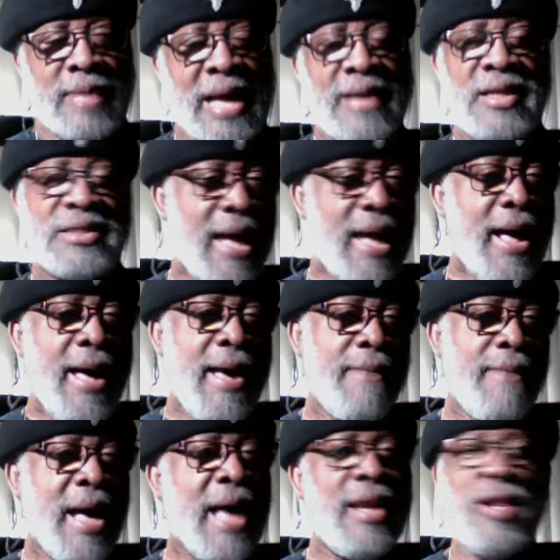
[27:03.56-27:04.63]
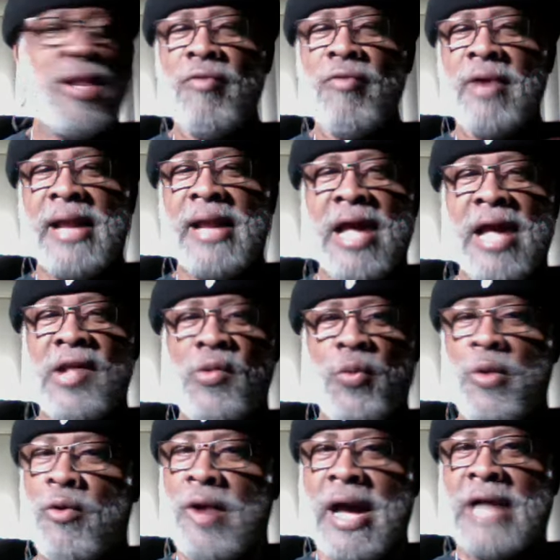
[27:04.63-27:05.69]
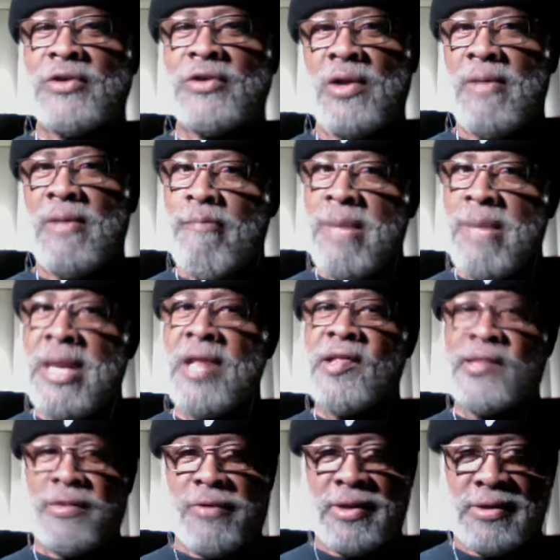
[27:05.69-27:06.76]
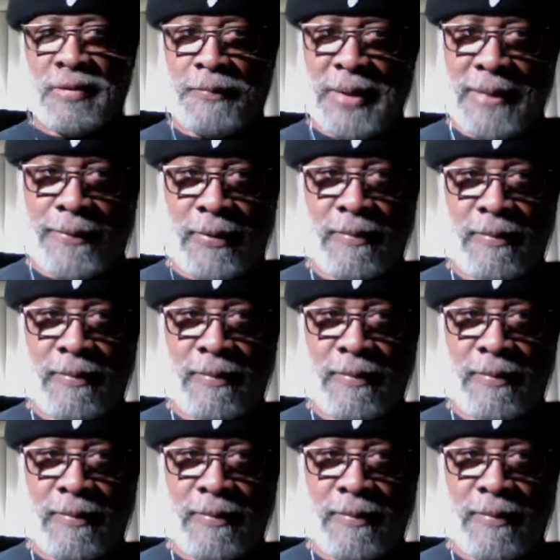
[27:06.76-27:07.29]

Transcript: the time, I didn't realize we were actually ministering to people.